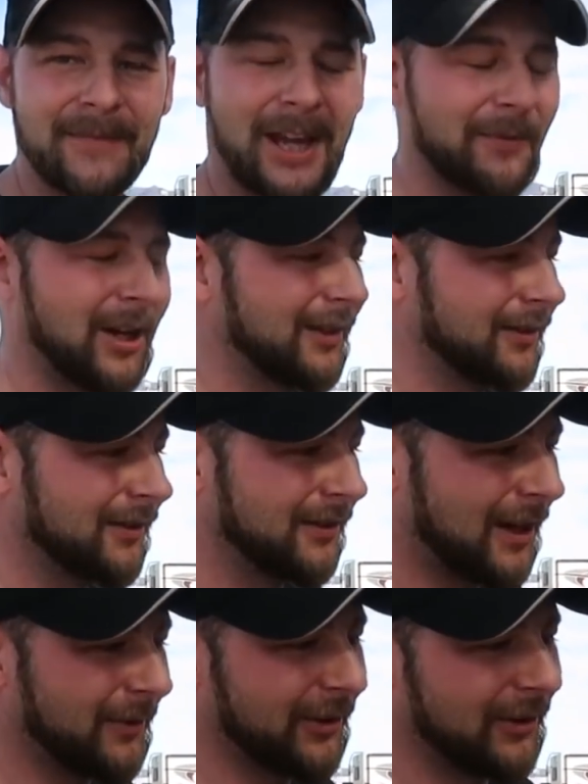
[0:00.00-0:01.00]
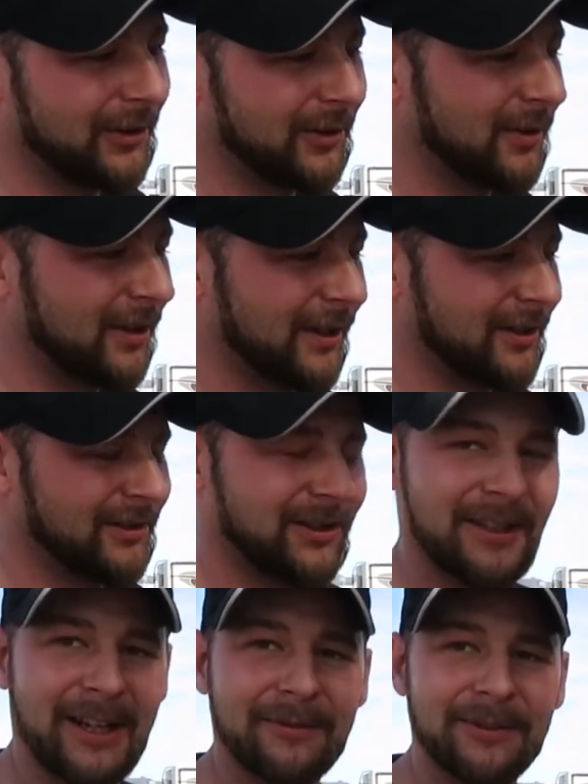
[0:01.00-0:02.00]
I've got everything to do it. I just
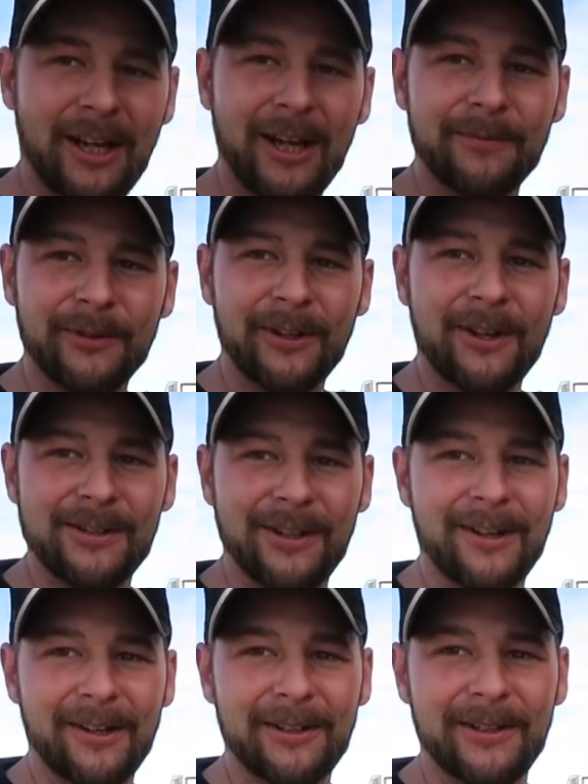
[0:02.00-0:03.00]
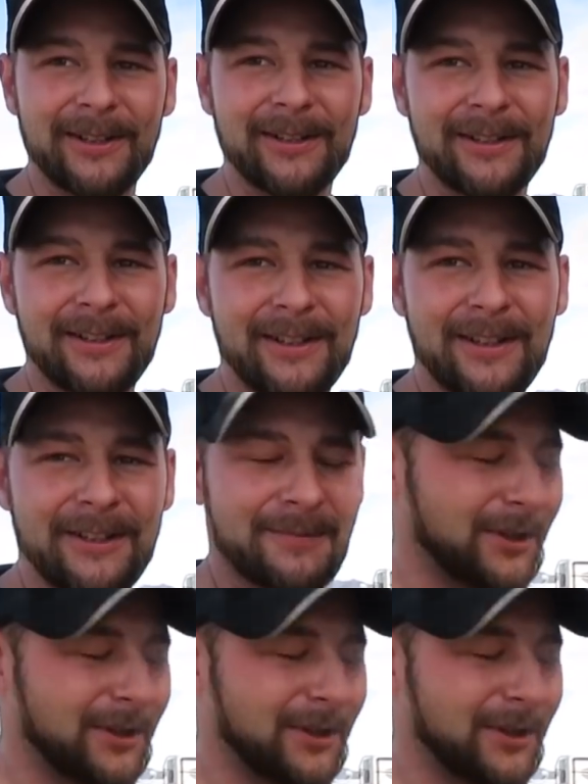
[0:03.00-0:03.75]
didn't have time for the RTR to do it.